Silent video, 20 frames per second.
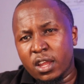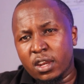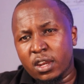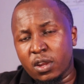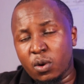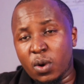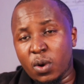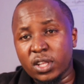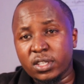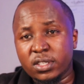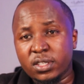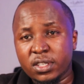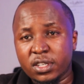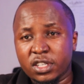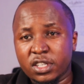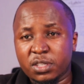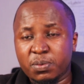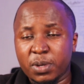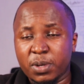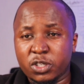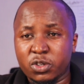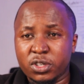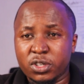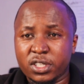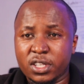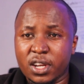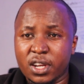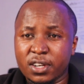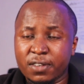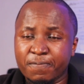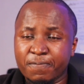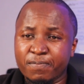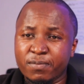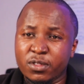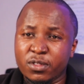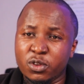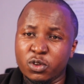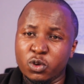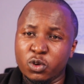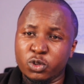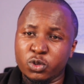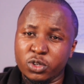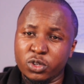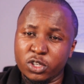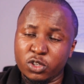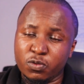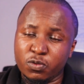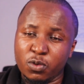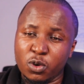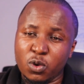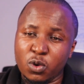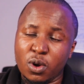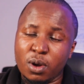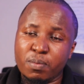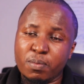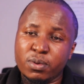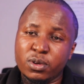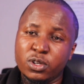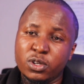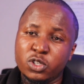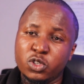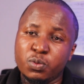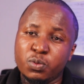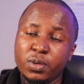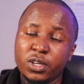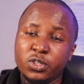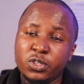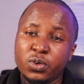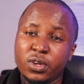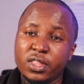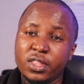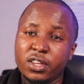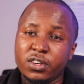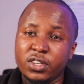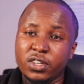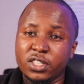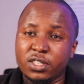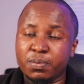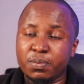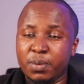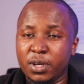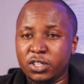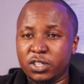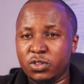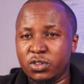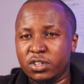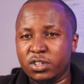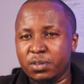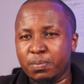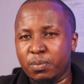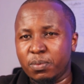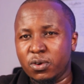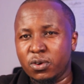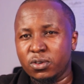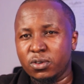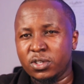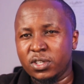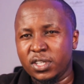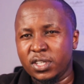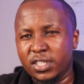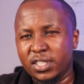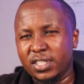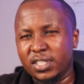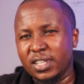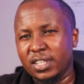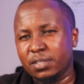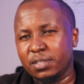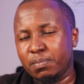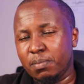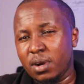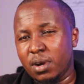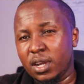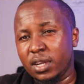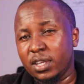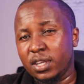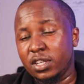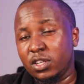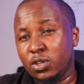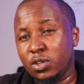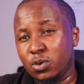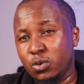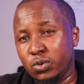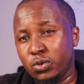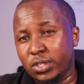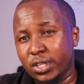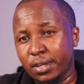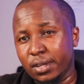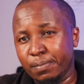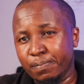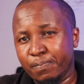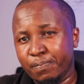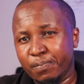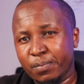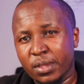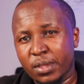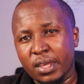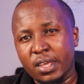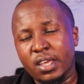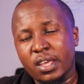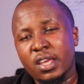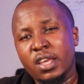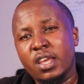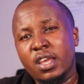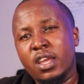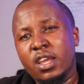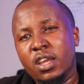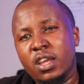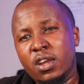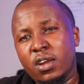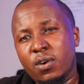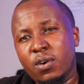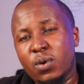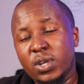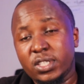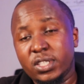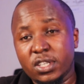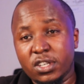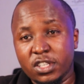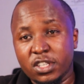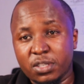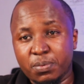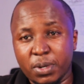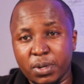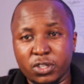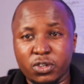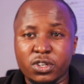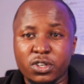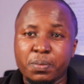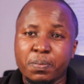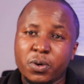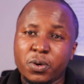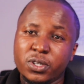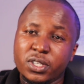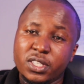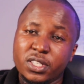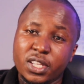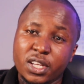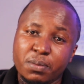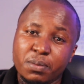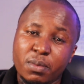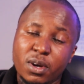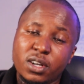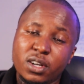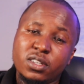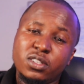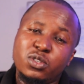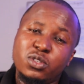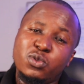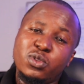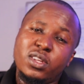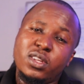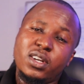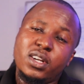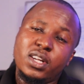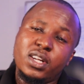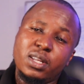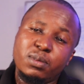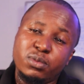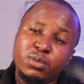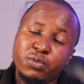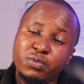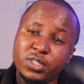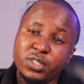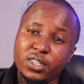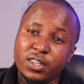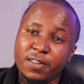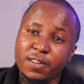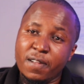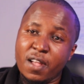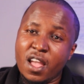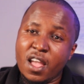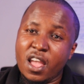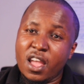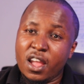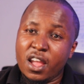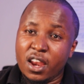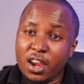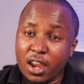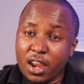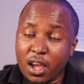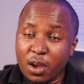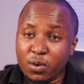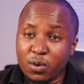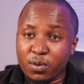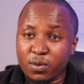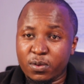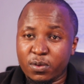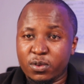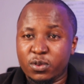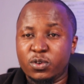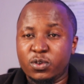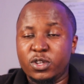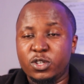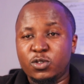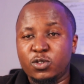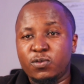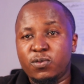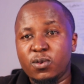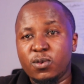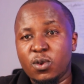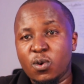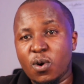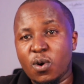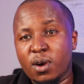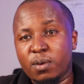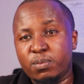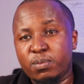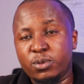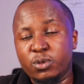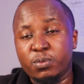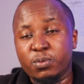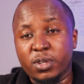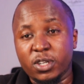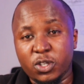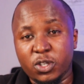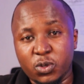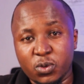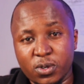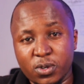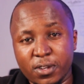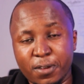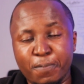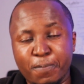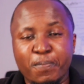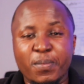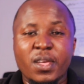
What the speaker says: Now once the reinspection is done, you also need to follow up to make sure the reinspection report is sent back in good time. Once the reinspection report is sent back to the claims officer, now you need to follow up to make sure